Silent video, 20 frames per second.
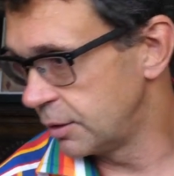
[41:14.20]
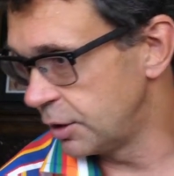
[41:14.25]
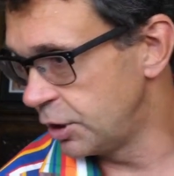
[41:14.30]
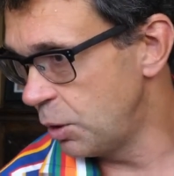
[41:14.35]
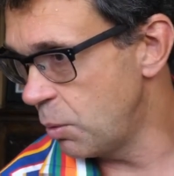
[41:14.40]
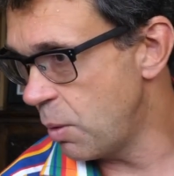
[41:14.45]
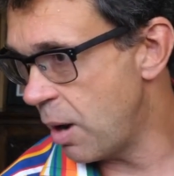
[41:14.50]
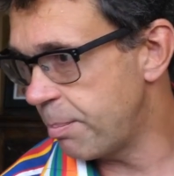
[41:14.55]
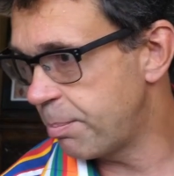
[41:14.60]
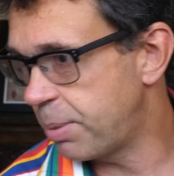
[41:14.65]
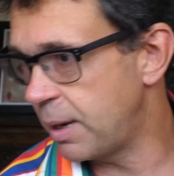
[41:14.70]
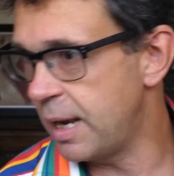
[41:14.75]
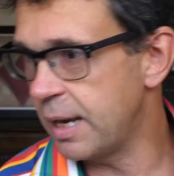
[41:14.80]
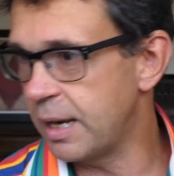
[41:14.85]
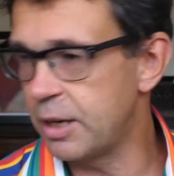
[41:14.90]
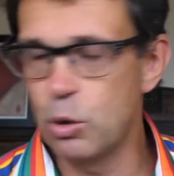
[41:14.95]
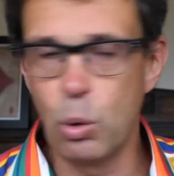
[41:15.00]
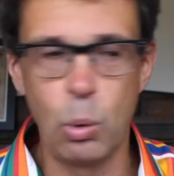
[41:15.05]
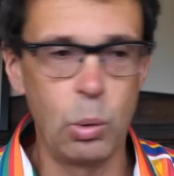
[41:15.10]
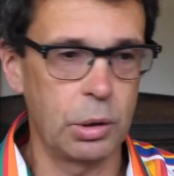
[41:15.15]
You are playing
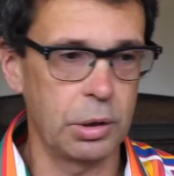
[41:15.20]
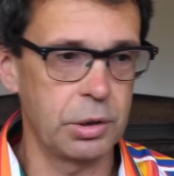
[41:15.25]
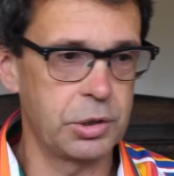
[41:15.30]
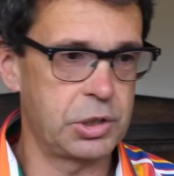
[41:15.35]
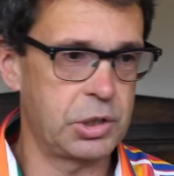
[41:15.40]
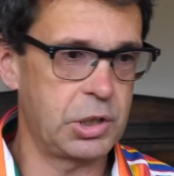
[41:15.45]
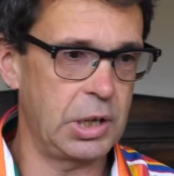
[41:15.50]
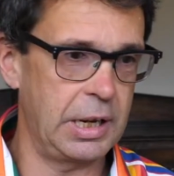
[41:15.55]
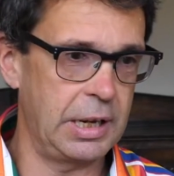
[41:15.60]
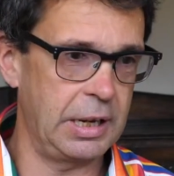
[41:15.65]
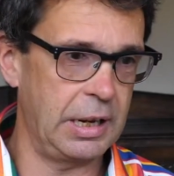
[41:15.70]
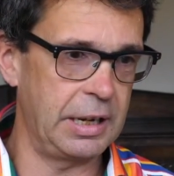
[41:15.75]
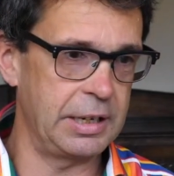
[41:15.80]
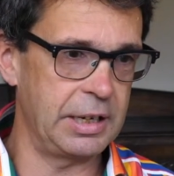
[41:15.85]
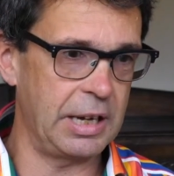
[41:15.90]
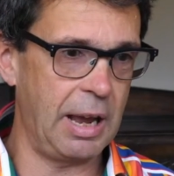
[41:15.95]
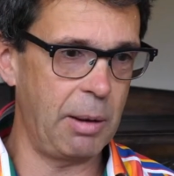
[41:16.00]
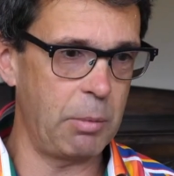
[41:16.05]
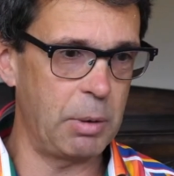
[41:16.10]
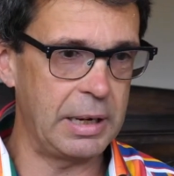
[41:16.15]
in August, and
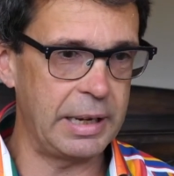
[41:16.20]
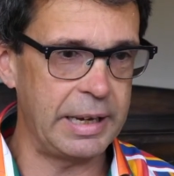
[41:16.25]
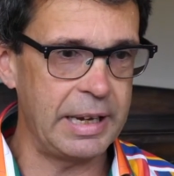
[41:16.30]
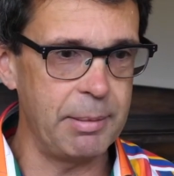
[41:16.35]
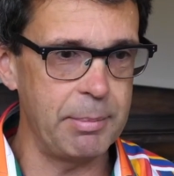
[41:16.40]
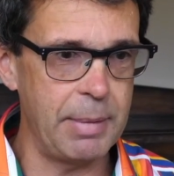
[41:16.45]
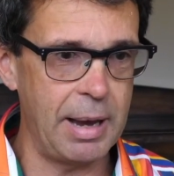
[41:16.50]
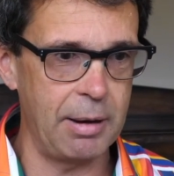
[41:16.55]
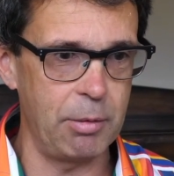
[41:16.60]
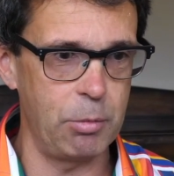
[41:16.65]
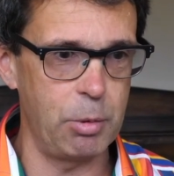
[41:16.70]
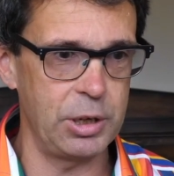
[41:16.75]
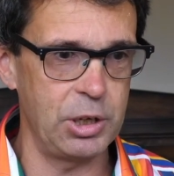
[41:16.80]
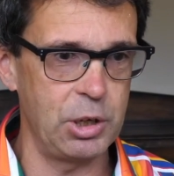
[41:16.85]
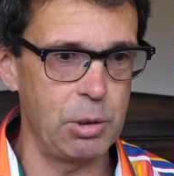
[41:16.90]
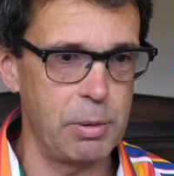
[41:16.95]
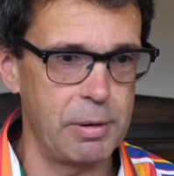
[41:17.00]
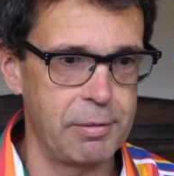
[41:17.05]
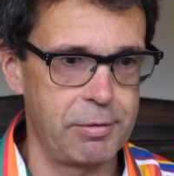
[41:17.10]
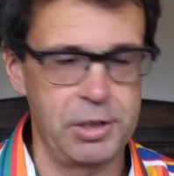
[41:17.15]
I will email
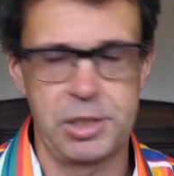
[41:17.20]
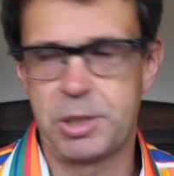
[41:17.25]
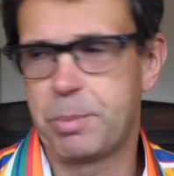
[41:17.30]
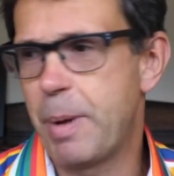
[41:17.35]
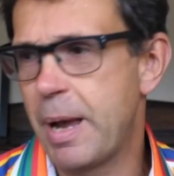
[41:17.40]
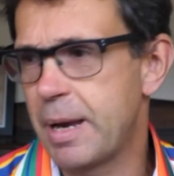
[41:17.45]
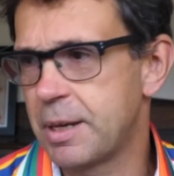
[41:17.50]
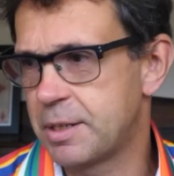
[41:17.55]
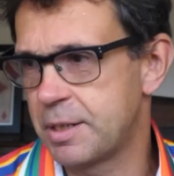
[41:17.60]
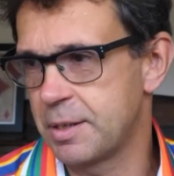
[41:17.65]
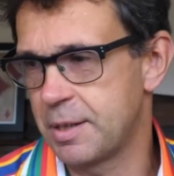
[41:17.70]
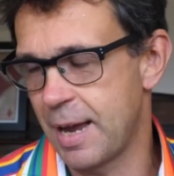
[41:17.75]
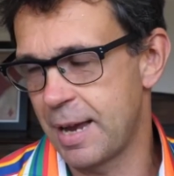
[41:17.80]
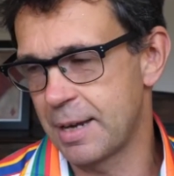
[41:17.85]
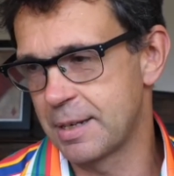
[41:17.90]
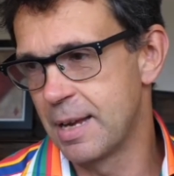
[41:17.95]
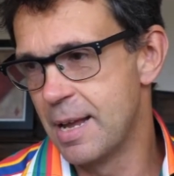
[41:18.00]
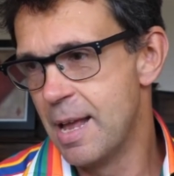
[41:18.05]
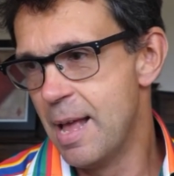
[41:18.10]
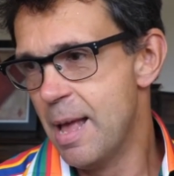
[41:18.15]
you with respect to
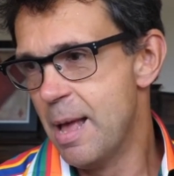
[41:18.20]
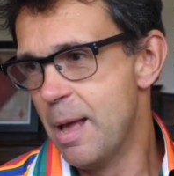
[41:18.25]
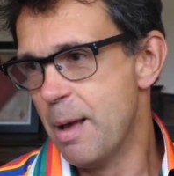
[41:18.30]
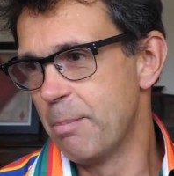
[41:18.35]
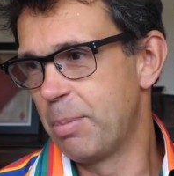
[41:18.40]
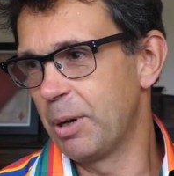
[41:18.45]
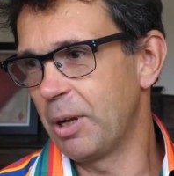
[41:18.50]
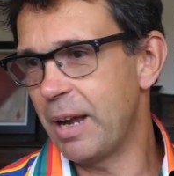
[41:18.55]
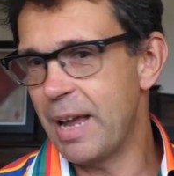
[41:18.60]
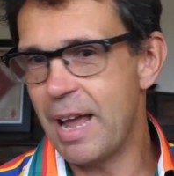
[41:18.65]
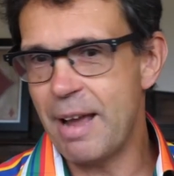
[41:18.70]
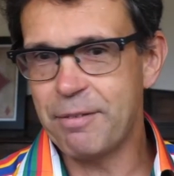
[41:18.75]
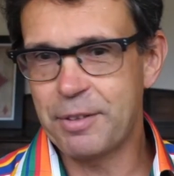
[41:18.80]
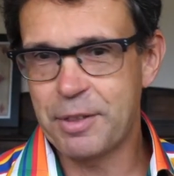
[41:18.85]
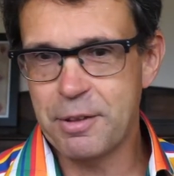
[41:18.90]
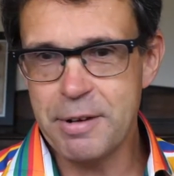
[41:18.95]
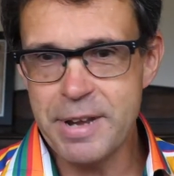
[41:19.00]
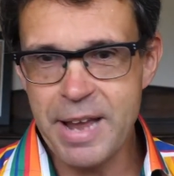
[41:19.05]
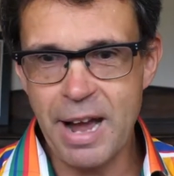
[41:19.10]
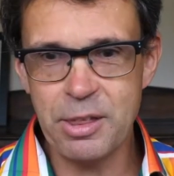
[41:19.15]
that. But I
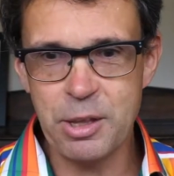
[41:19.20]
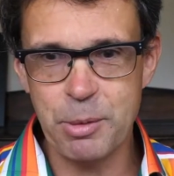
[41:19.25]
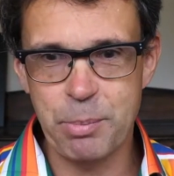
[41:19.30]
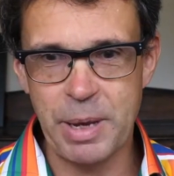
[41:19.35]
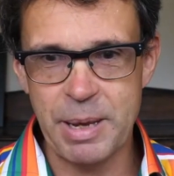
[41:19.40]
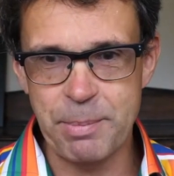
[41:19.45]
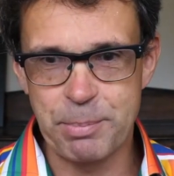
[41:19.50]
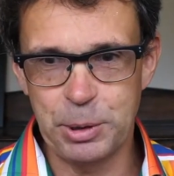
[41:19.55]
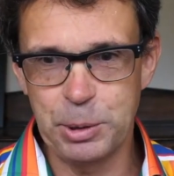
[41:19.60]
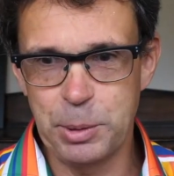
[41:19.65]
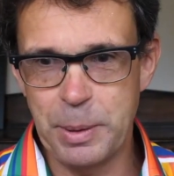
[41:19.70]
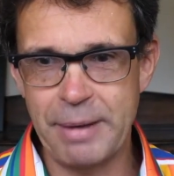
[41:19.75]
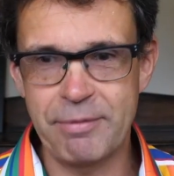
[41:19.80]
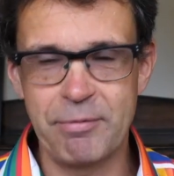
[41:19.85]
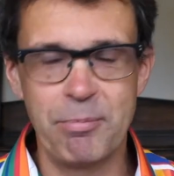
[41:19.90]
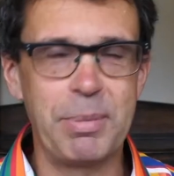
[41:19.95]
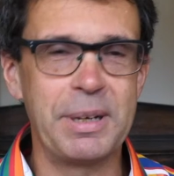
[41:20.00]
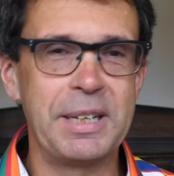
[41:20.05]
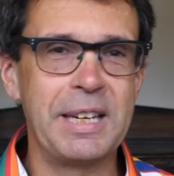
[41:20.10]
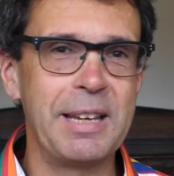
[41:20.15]
have 3 other people who
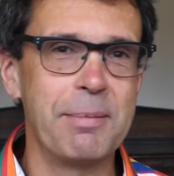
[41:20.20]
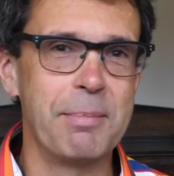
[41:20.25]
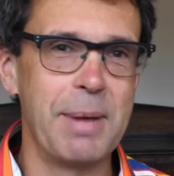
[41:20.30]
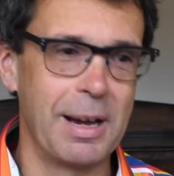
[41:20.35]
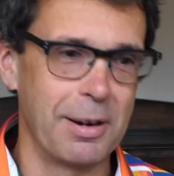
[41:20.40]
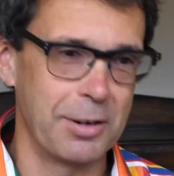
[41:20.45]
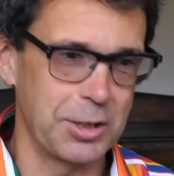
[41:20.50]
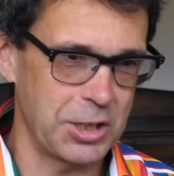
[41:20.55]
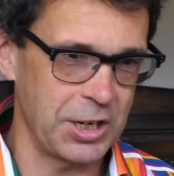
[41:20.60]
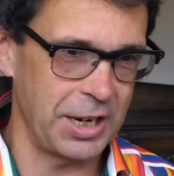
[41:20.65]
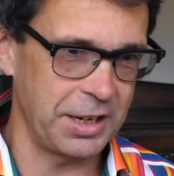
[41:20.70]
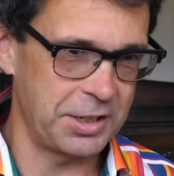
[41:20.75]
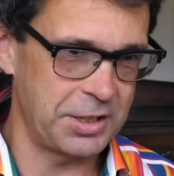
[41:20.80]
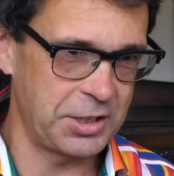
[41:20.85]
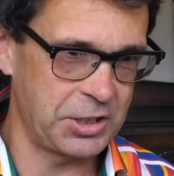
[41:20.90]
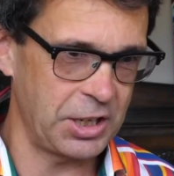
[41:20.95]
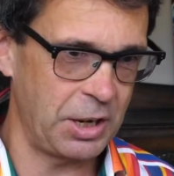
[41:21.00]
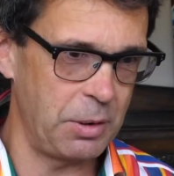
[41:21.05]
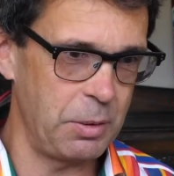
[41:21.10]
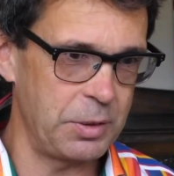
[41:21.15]
haven't been emailed yet.
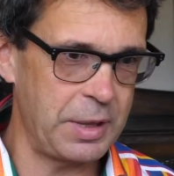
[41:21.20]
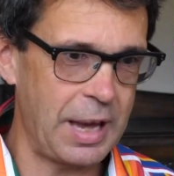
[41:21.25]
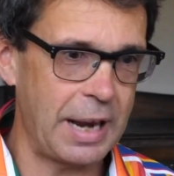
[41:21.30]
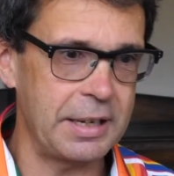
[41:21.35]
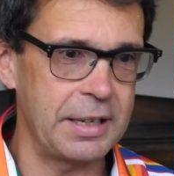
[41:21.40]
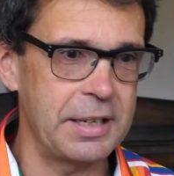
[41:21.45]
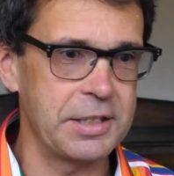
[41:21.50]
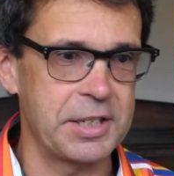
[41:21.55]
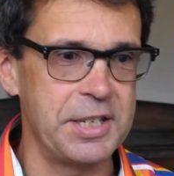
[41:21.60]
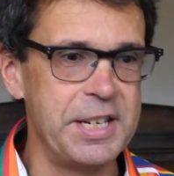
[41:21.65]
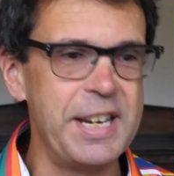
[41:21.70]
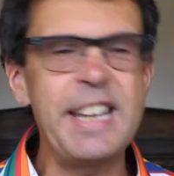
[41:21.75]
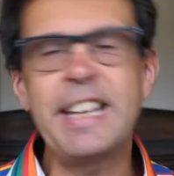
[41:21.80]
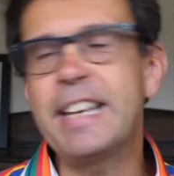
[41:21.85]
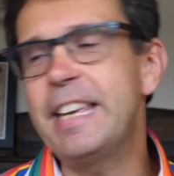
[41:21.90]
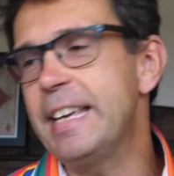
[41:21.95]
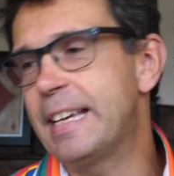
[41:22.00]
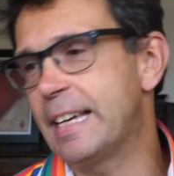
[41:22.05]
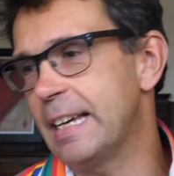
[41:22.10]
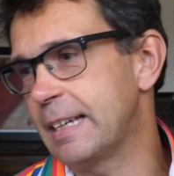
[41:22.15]
So that is
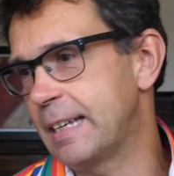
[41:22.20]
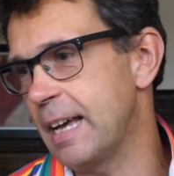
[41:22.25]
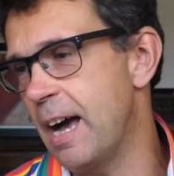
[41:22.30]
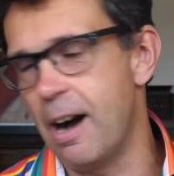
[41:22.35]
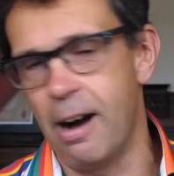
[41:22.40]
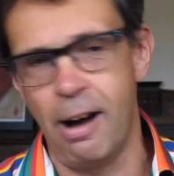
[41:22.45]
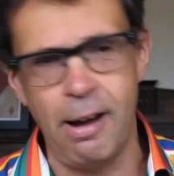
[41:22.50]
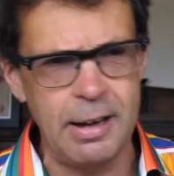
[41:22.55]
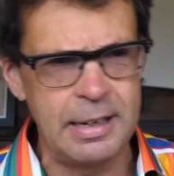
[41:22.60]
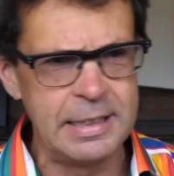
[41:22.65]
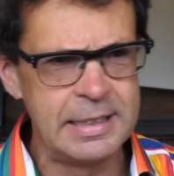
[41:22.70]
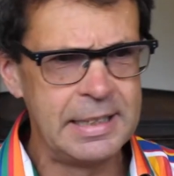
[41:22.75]
Nikki Kakar.